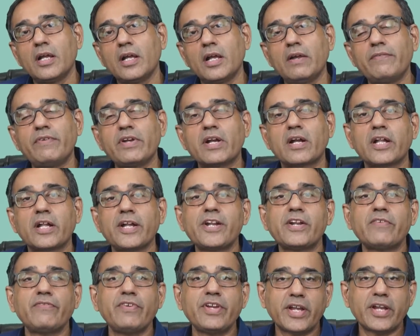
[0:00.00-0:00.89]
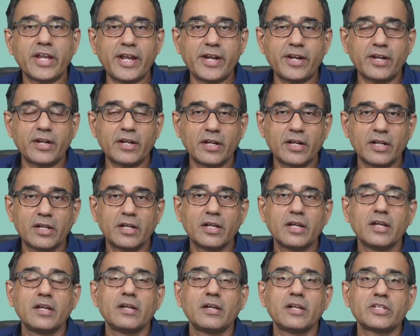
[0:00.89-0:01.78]
Have a great weekend.
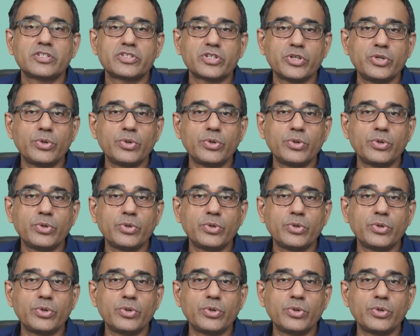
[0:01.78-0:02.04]
See